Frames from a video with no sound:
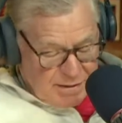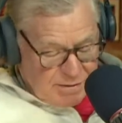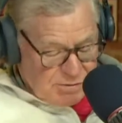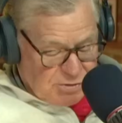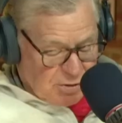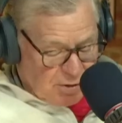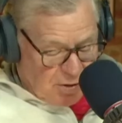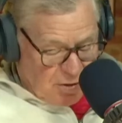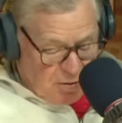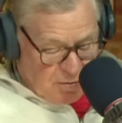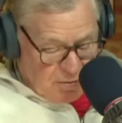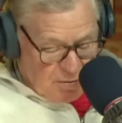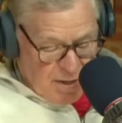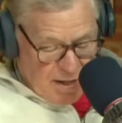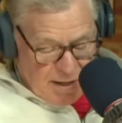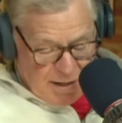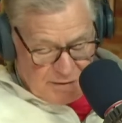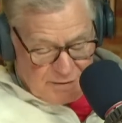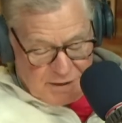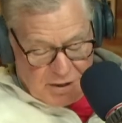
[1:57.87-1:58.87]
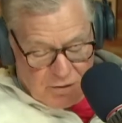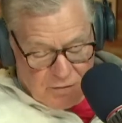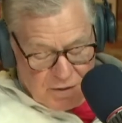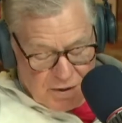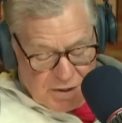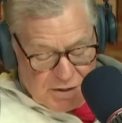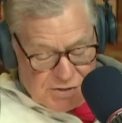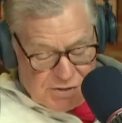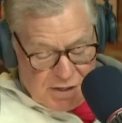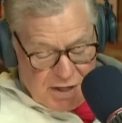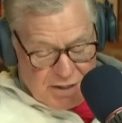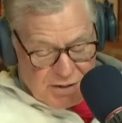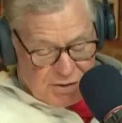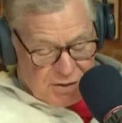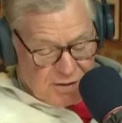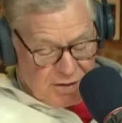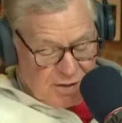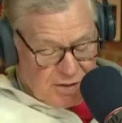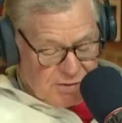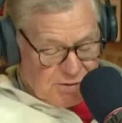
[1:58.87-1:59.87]
So uh, the
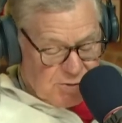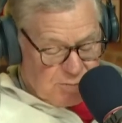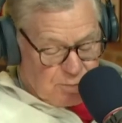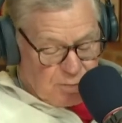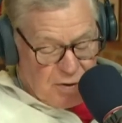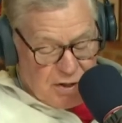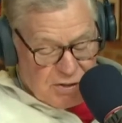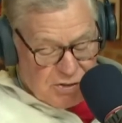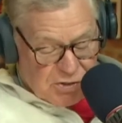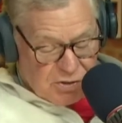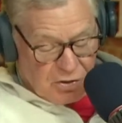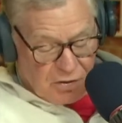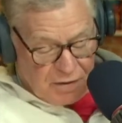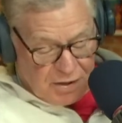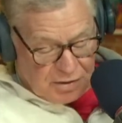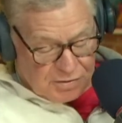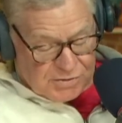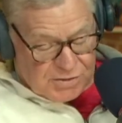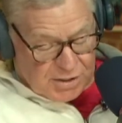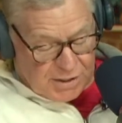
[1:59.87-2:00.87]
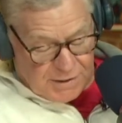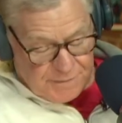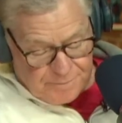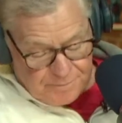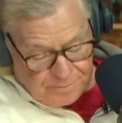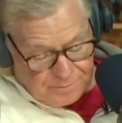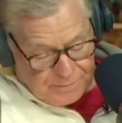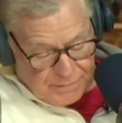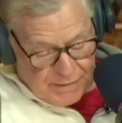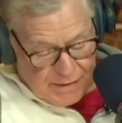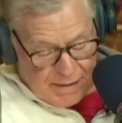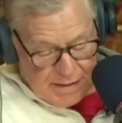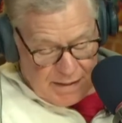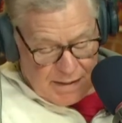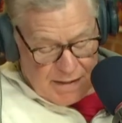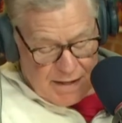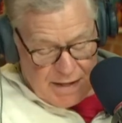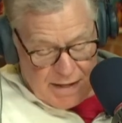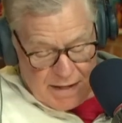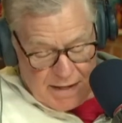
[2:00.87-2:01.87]
organization that's preached loyalty,
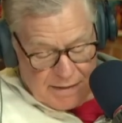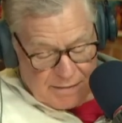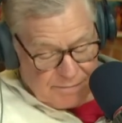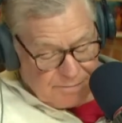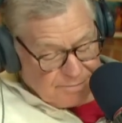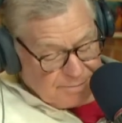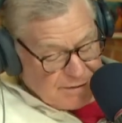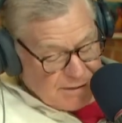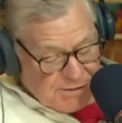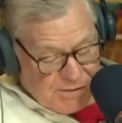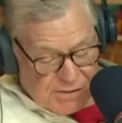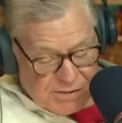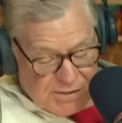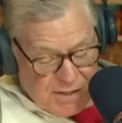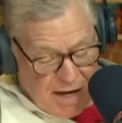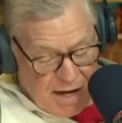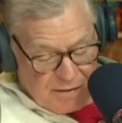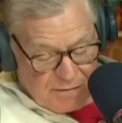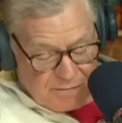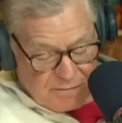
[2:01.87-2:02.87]
uh, this is not